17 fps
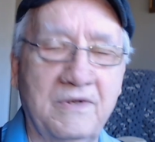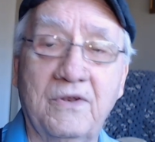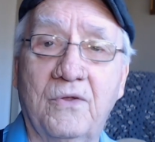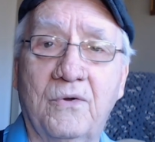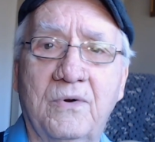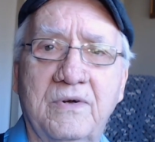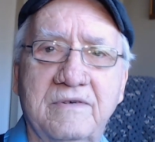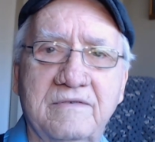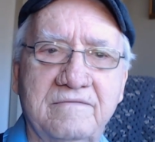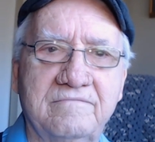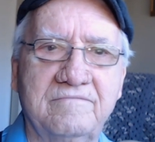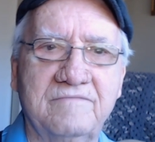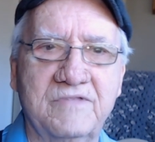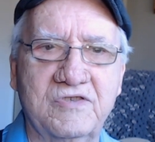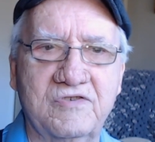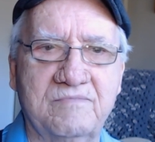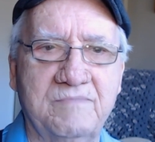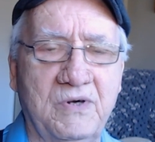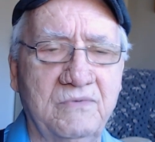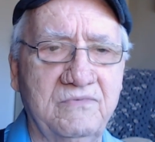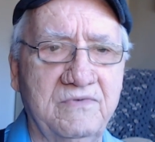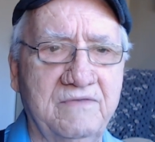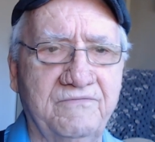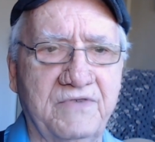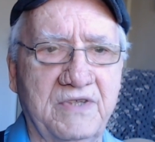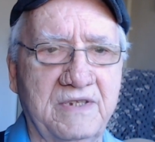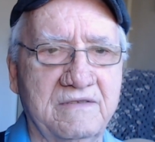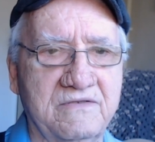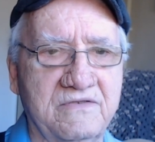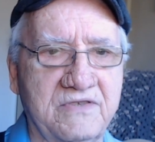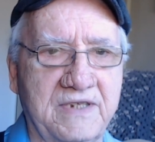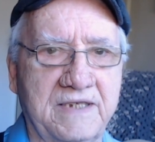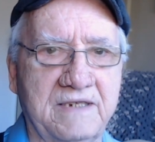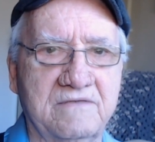Lord smote the
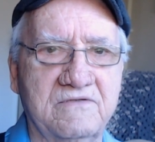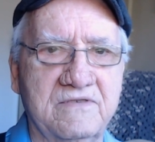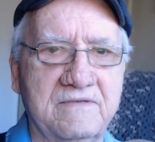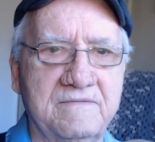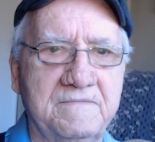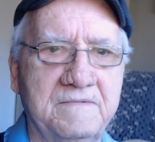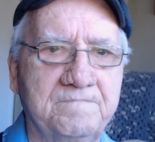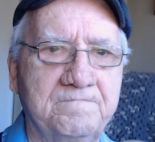Philistines.